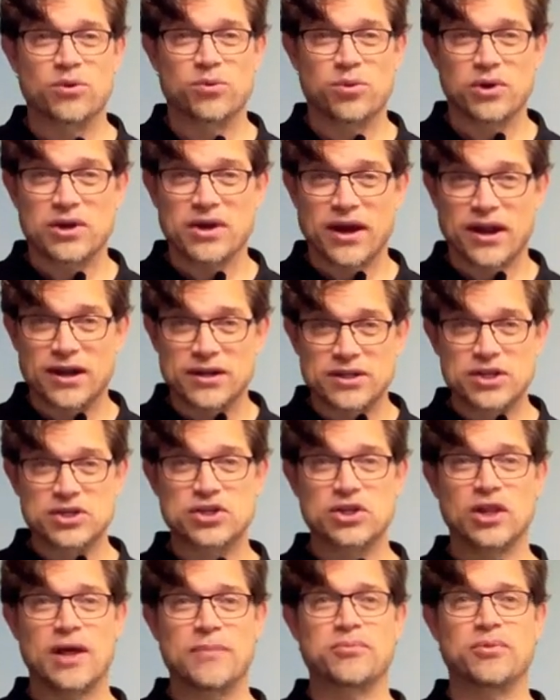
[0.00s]
we're working on
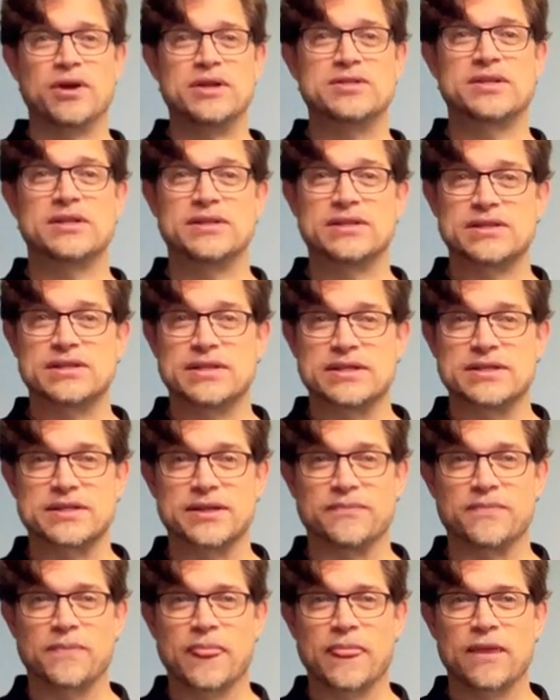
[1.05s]
additional upgrades to the
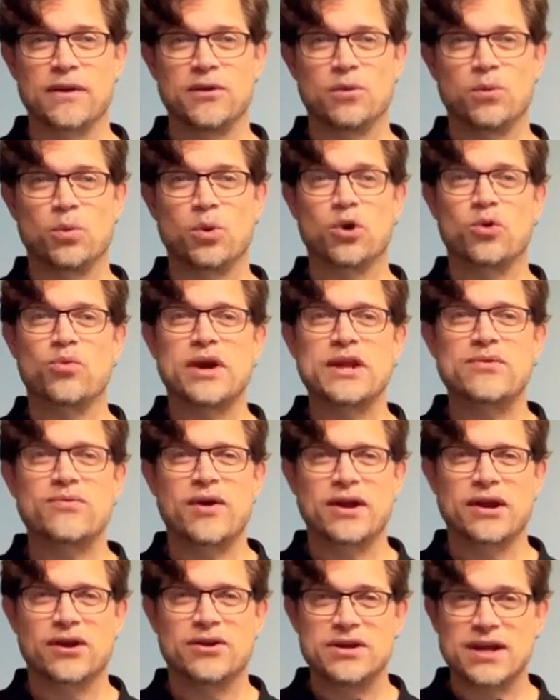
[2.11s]
system. We're already
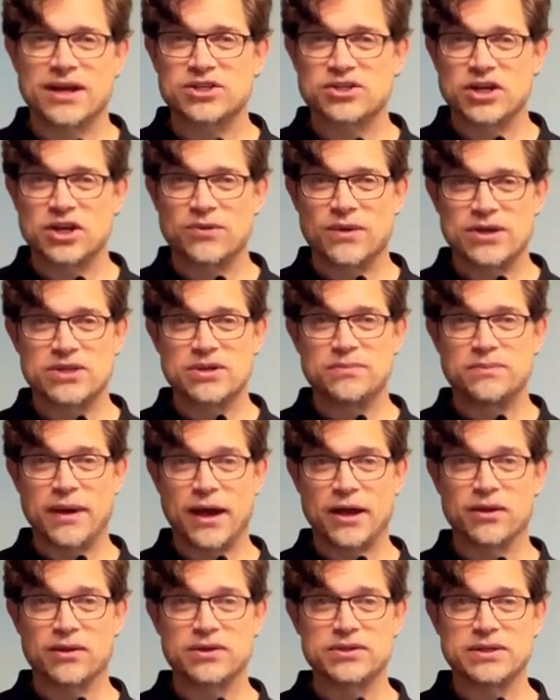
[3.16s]
running our next generation
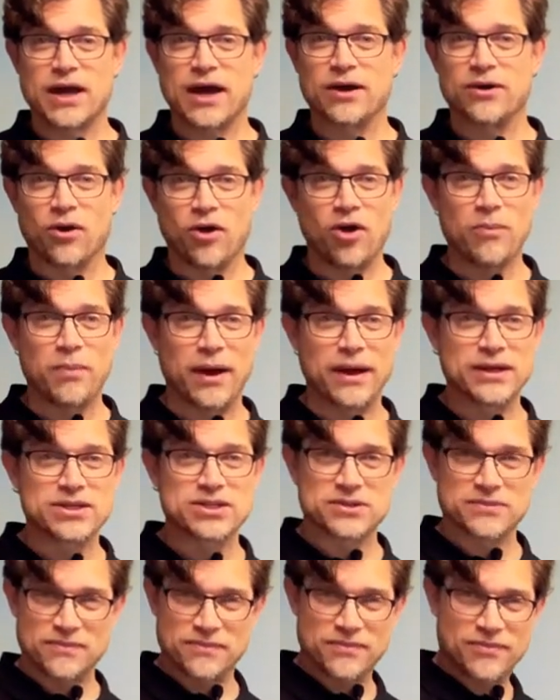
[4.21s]
pedals on all
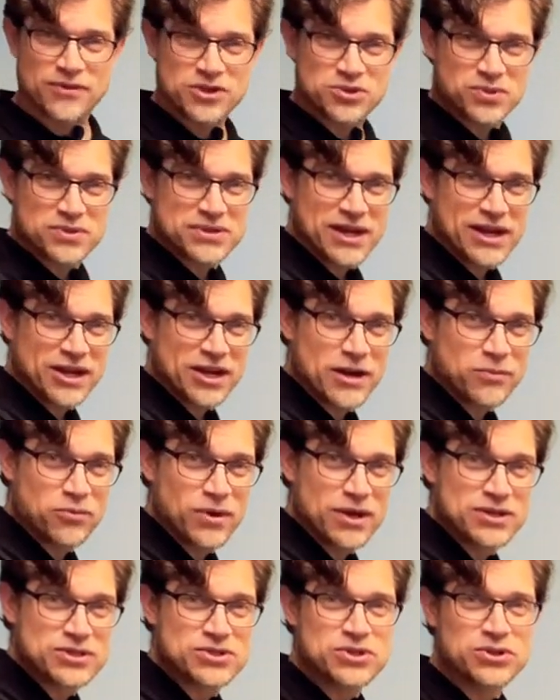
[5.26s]
bikes. This one's getting an
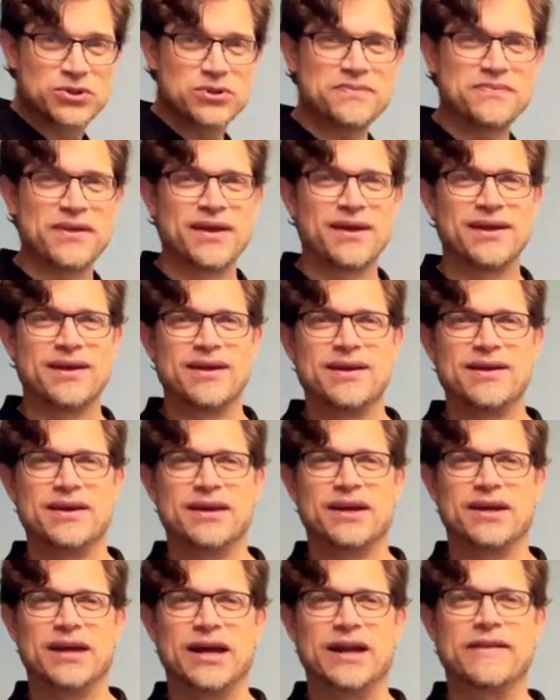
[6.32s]
upgrade soon.
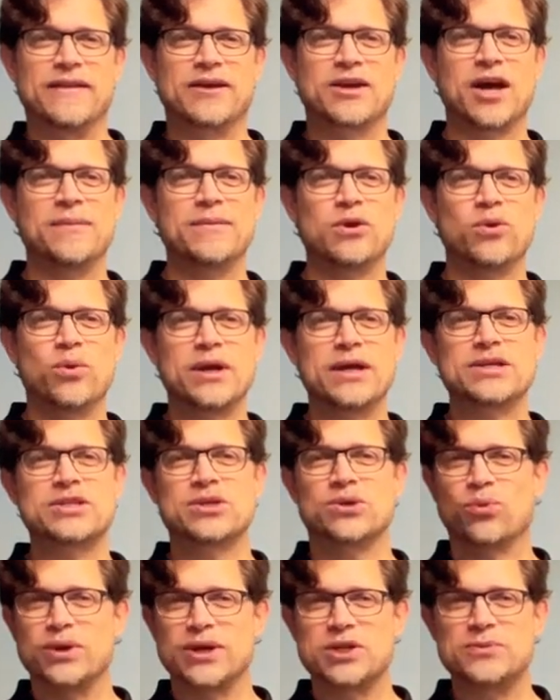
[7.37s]
And in the coming
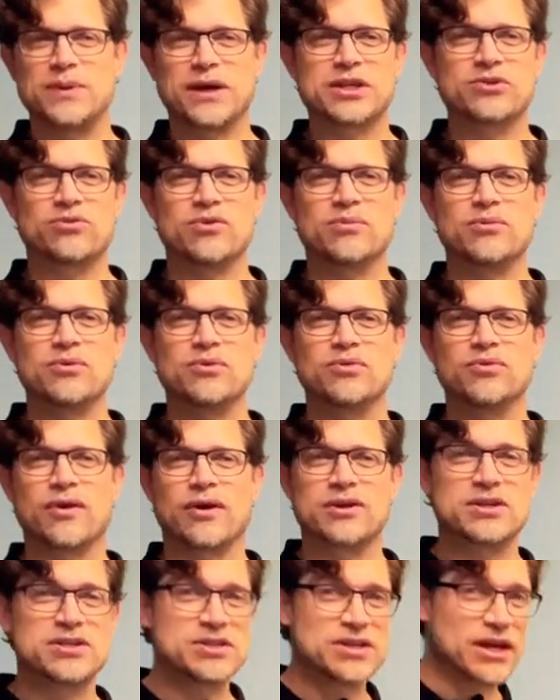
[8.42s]
weeks, we expect to remove
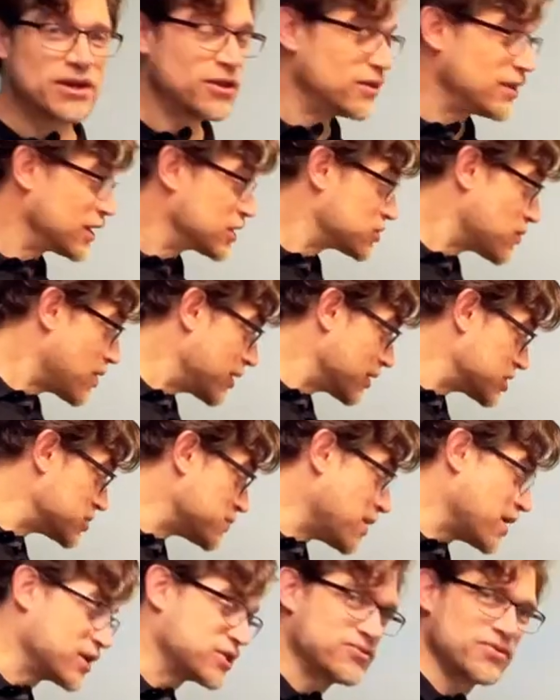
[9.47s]
our saddle electronics
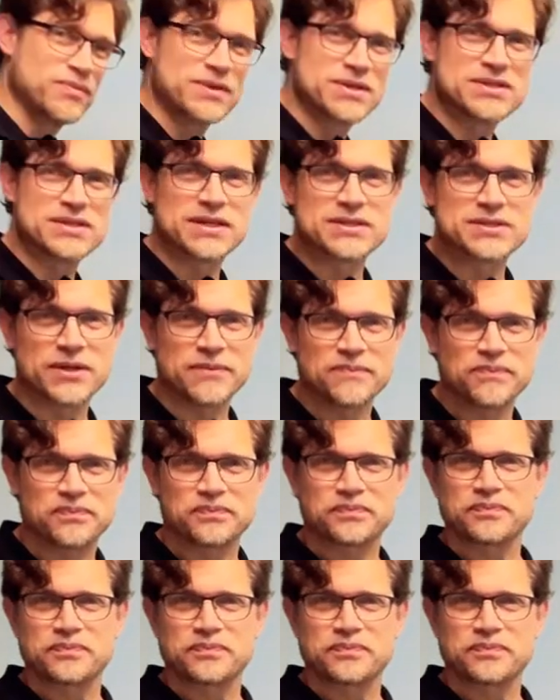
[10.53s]
box from the system